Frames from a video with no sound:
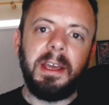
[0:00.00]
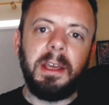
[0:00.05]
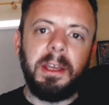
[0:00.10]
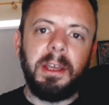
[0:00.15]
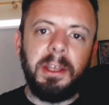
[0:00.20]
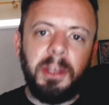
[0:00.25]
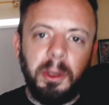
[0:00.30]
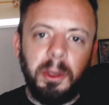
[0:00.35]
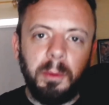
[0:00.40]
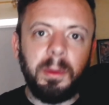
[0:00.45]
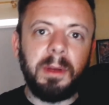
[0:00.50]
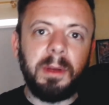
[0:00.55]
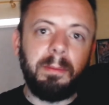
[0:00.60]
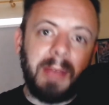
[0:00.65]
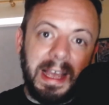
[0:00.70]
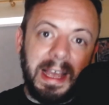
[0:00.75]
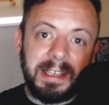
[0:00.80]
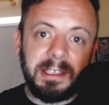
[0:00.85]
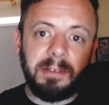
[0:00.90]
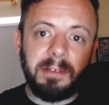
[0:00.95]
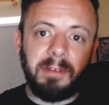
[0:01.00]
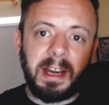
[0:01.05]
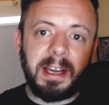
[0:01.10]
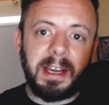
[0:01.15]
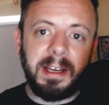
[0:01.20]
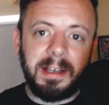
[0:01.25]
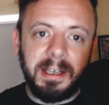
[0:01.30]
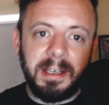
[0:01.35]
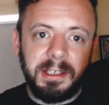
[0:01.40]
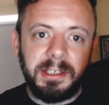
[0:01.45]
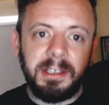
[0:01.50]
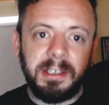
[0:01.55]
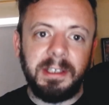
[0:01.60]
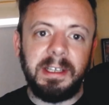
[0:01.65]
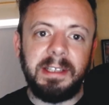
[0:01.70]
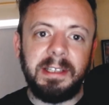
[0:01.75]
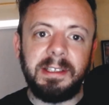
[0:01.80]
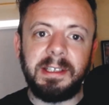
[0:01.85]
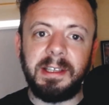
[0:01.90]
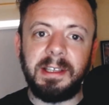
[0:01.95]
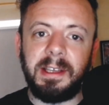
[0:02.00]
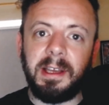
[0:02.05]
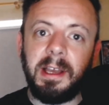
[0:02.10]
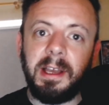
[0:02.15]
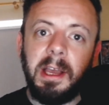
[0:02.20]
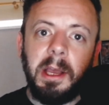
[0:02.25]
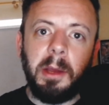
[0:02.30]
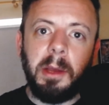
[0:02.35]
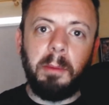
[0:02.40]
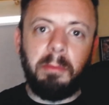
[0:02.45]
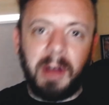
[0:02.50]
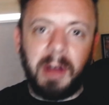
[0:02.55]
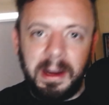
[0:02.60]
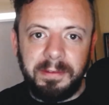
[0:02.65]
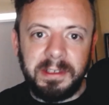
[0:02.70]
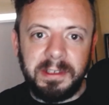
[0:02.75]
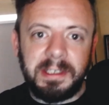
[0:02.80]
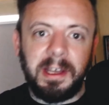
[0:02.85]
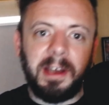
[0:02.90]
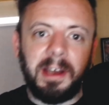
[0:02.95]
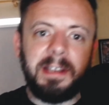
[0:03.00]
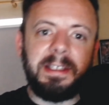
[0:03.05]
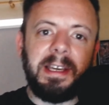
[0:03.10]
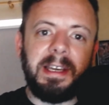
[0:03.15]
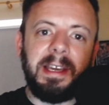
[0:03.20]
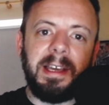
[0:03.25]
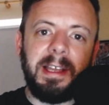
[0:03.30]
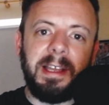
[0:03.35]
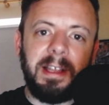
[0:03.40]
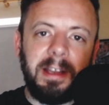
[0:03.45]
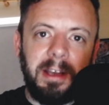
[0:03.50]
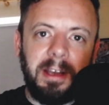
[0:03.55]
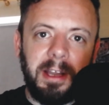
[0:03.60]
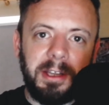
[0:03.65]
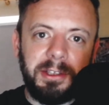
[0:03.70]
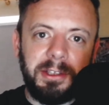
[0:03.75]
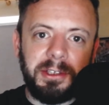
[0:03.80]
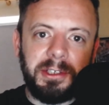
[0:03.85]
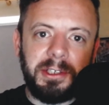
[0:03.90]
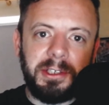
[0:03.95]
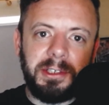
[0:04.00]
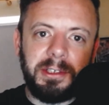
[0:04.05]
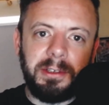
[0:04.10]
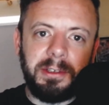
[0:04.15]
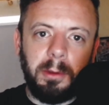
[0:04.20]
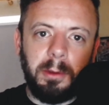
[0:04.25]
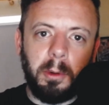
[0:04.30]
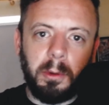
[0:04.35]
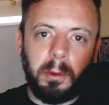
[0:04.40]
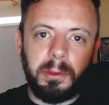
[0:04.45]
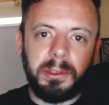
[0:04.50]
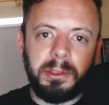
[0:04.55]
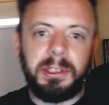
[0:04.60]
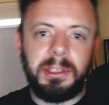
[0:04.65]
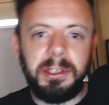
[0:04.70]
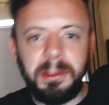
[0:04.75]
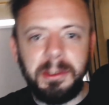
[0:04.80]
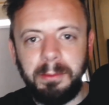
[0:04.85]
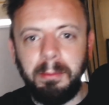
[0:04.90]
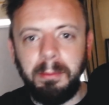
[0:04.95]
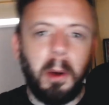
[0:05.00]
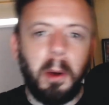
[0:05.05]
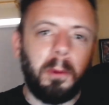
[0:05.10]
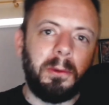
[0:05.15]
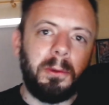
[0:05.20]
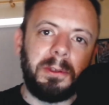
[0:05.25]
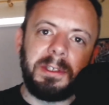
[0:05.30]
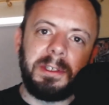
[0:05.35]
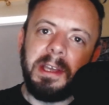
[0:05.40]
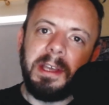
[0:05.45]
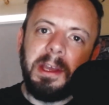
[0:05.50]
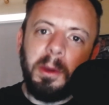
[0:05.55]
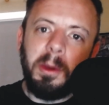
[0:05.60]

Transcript: human pattern recognition into the breakfast idea, lunch, launch mold,